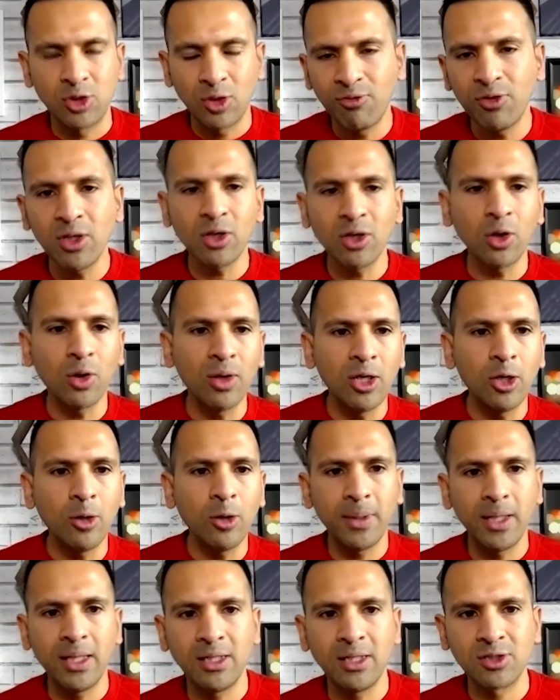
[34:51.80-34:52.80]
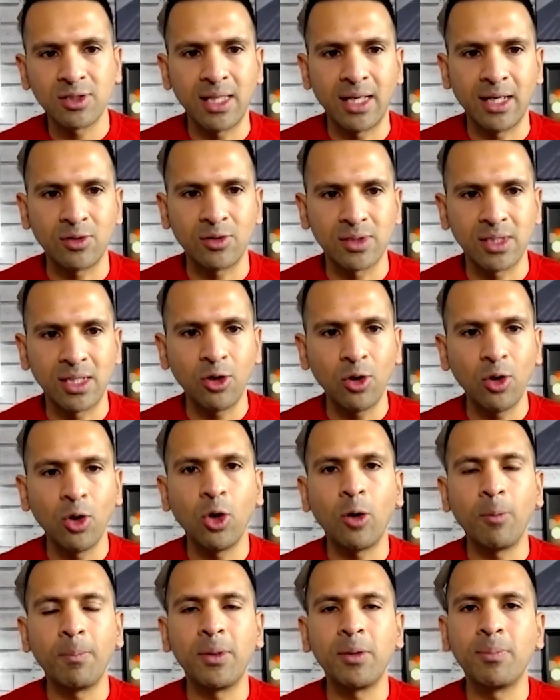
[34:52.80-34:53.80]
So if you can go a little bit into that, because I know a
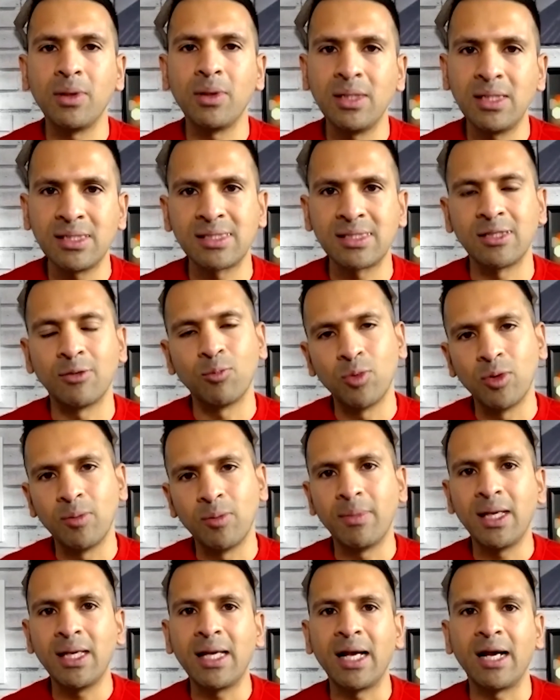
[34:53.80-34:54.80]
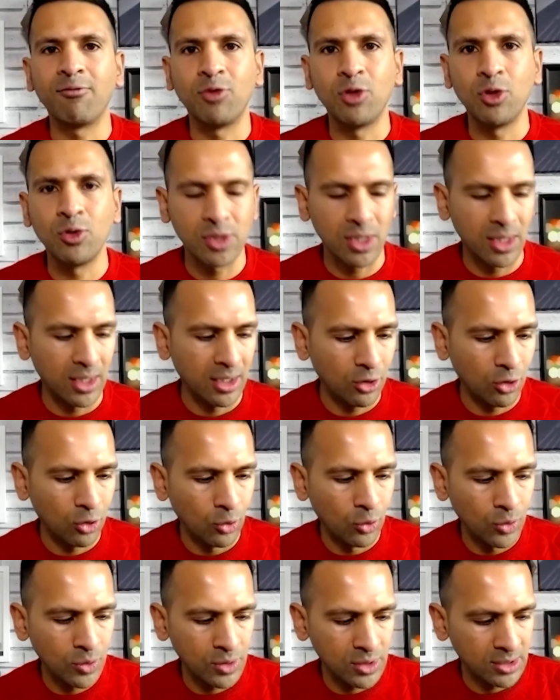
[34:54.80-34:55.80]
lot of people listen, we may have those kind of
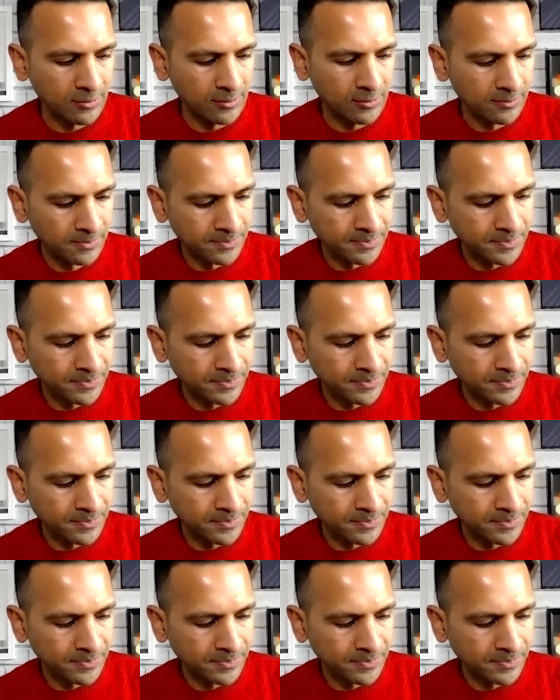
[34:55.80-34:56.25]
thoughts.